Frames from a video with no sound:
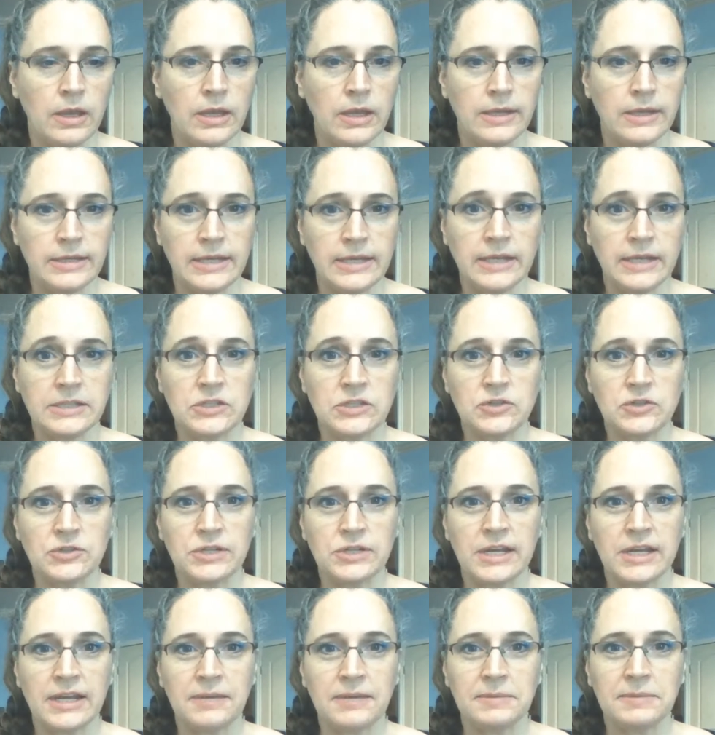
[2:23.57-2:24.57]

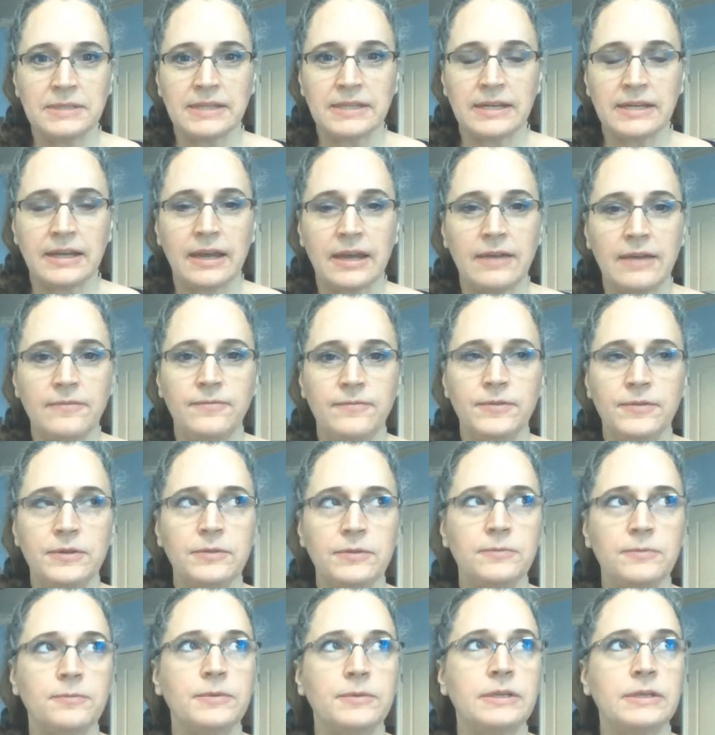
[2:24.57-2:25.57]
Yesterday I was I
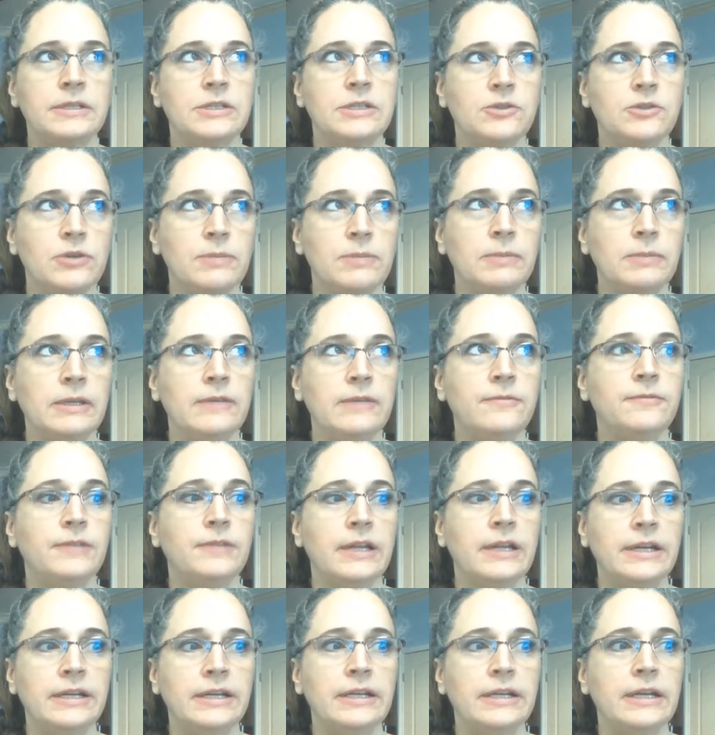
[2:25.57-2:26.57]
feel extremely
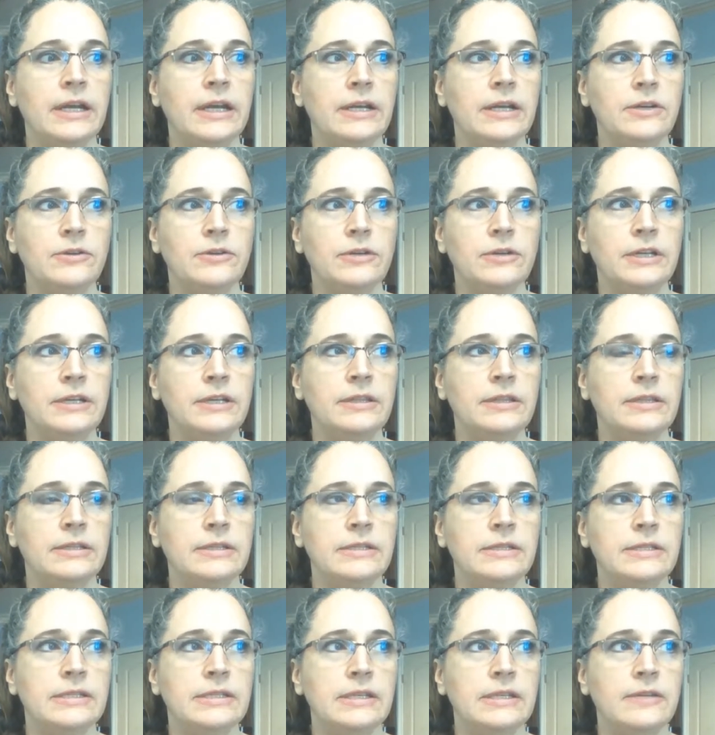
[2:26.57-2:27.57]
flooded underneath the
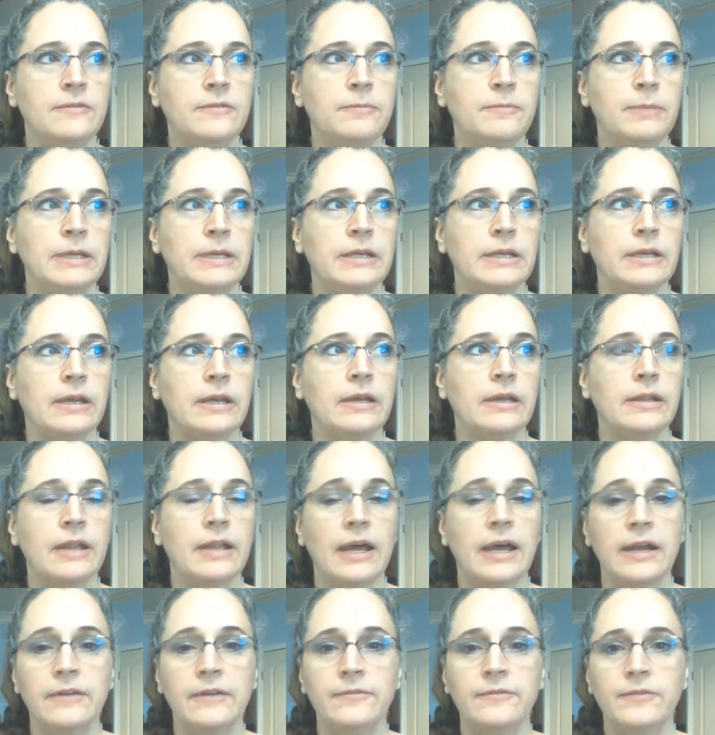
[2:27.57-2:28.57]
sea of pink. A
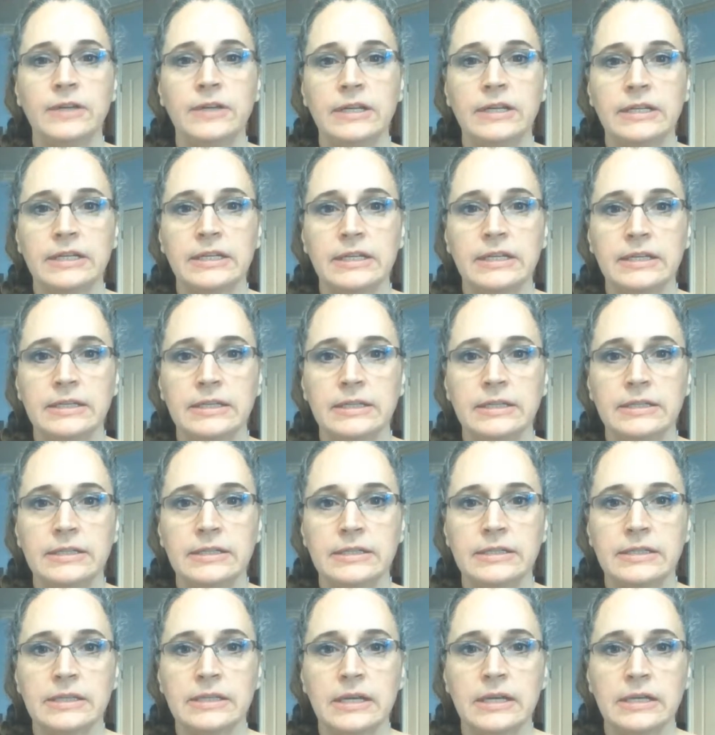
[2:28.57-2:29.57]
lot of it is
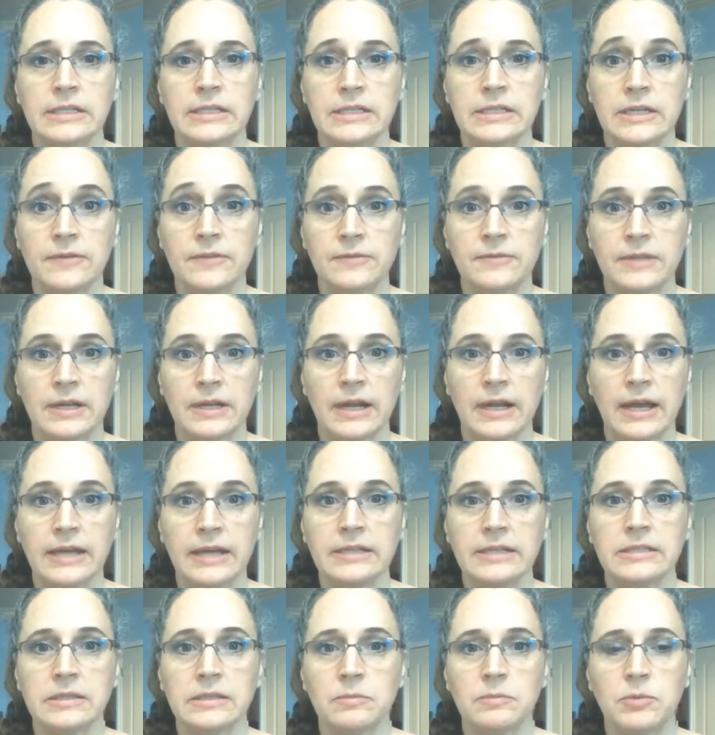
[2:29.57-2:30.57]
stuff that I
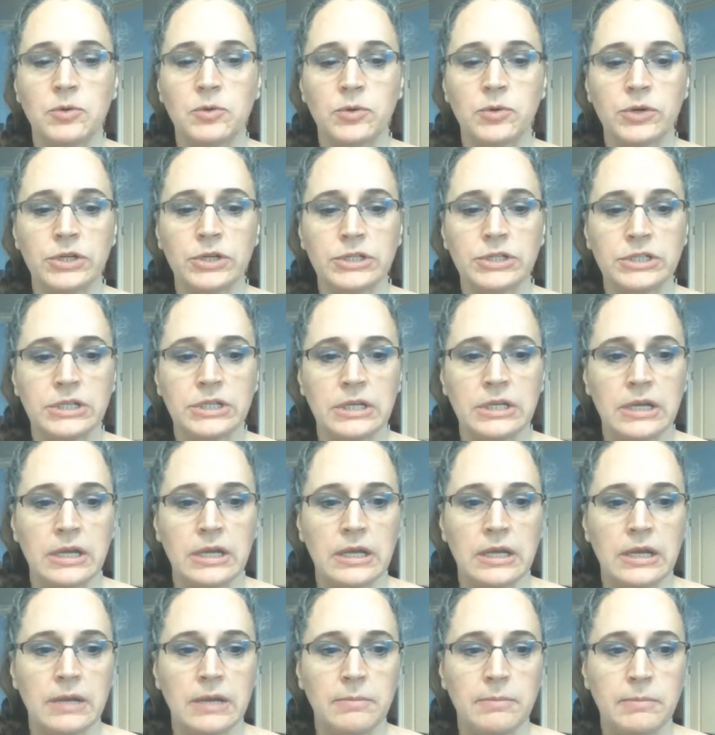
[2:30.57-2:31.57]
support.
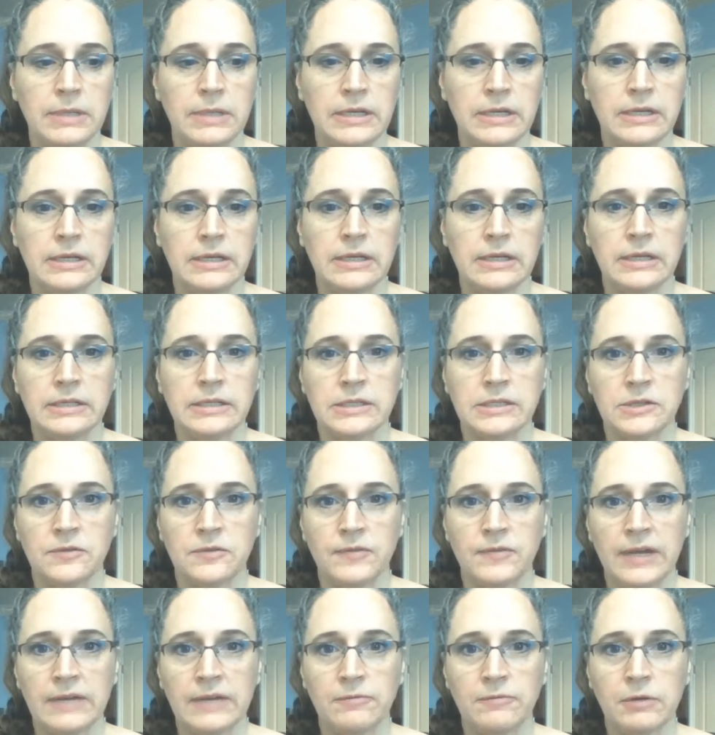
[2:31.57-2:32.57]
Being a
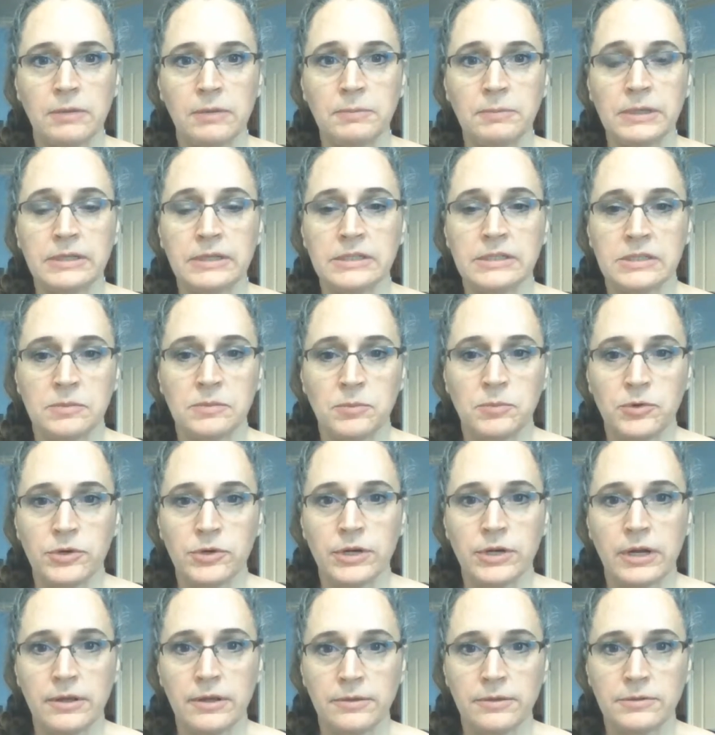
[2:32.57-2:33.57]
survivor, I'm going to
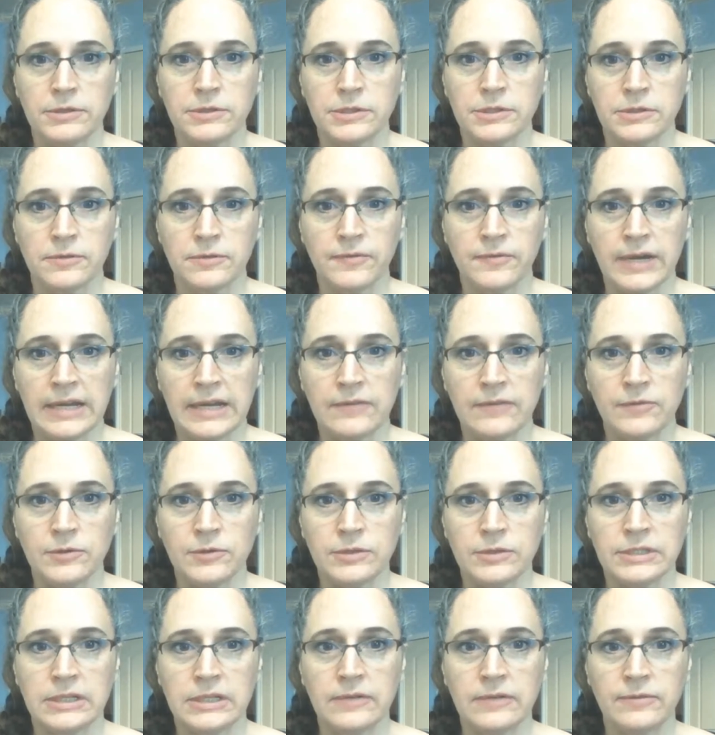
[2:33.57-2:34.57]
support other
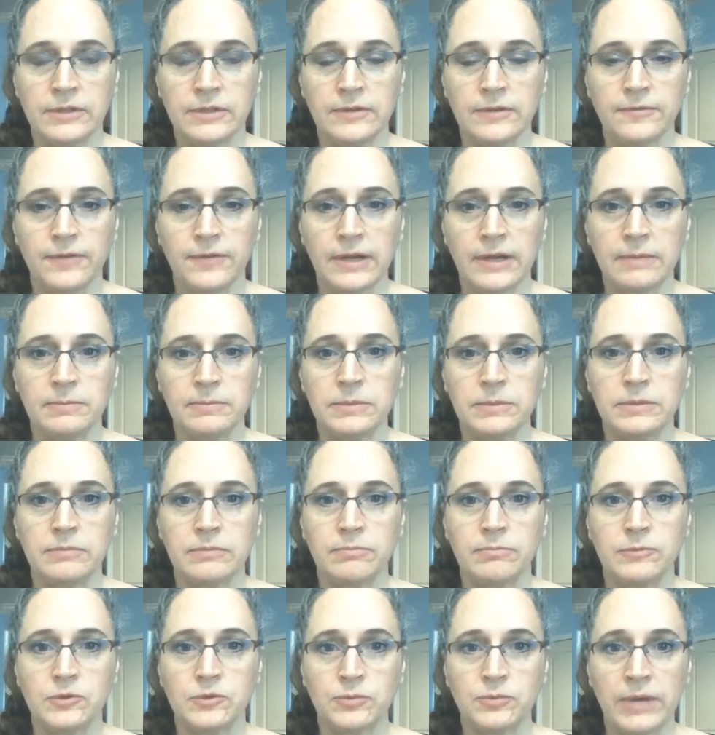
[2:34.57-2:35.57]
survivors, even if
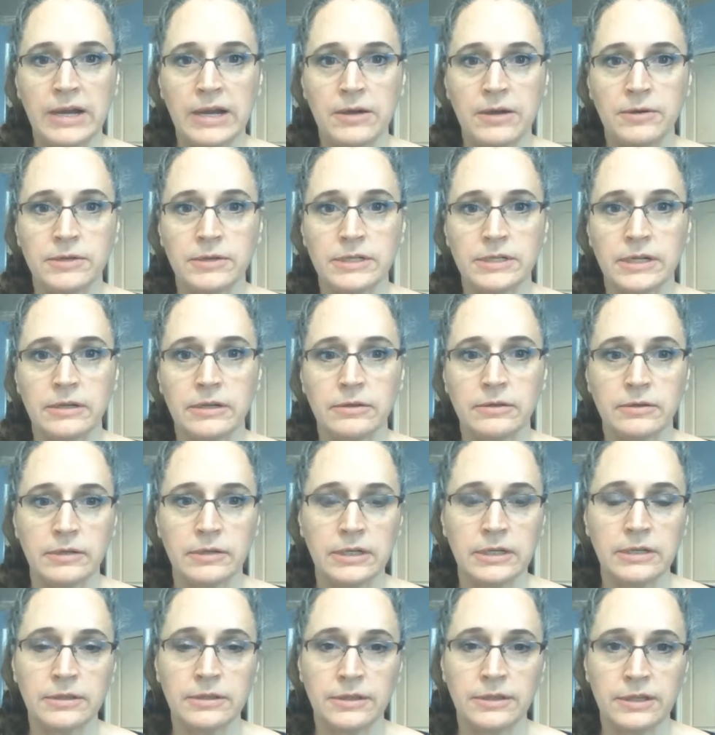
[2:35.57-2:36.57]
I'm drowned
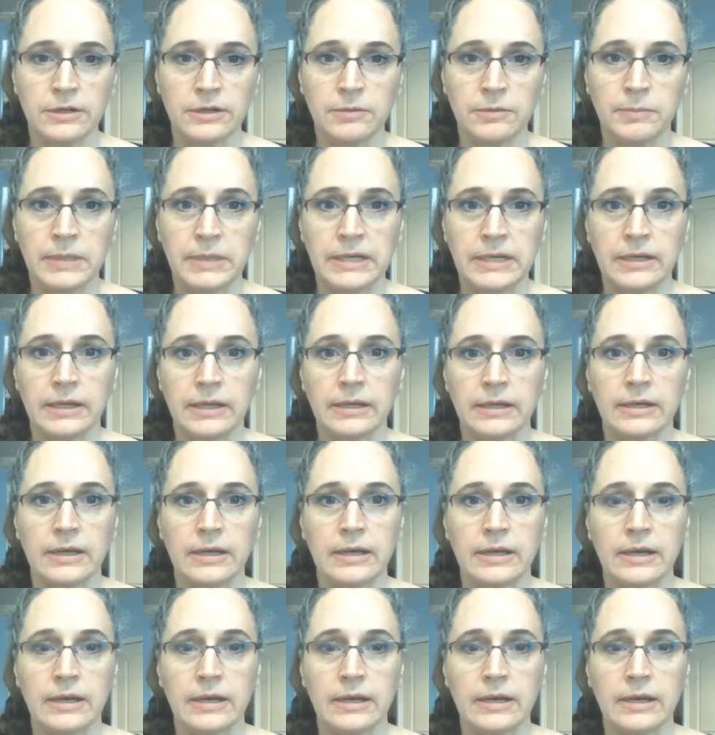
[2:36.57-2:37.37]
underneath their pink and